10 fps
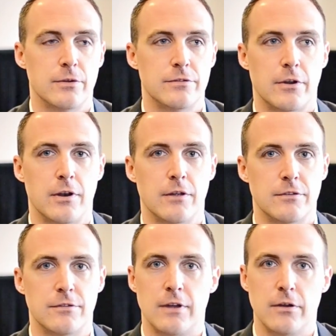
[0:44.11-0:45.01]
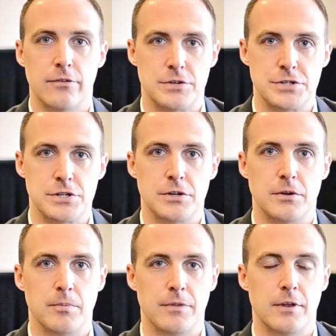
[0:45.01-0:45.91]
I started as a sales
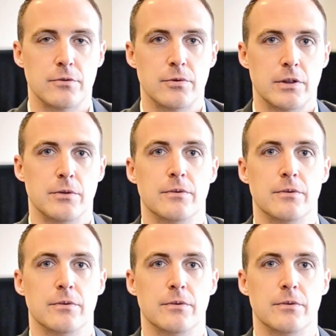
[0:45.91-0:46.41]
engineer, but then quickly